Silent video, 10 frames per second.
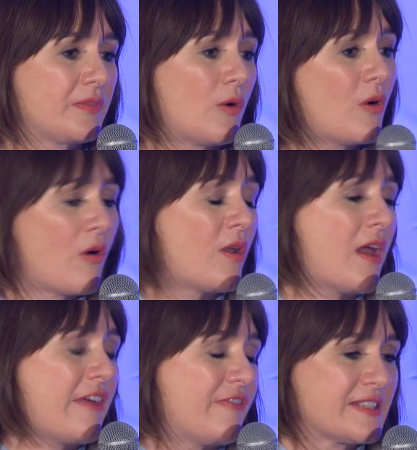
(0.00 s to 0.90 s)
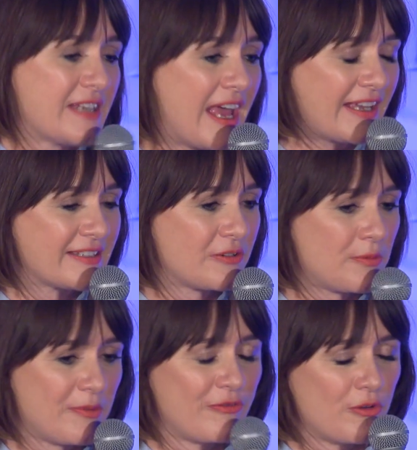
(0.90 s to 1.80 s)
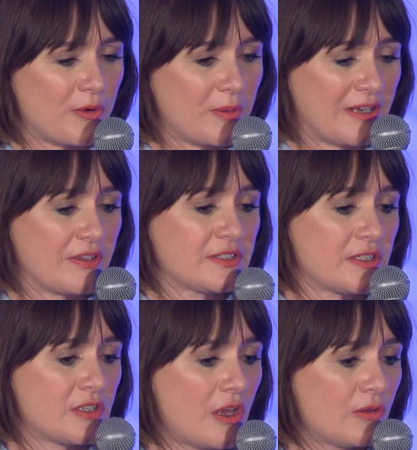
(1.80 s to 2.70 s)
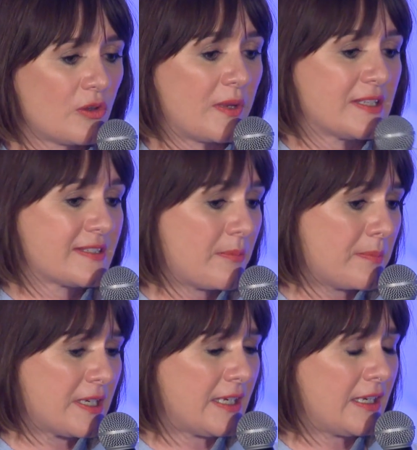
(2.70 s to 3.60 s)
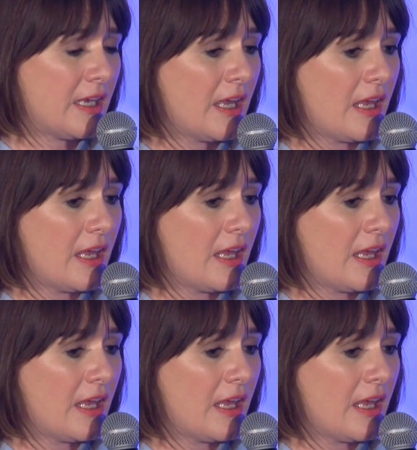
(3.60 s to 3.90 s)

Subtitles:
or life as an actor or performer or whatever, to know that when somebody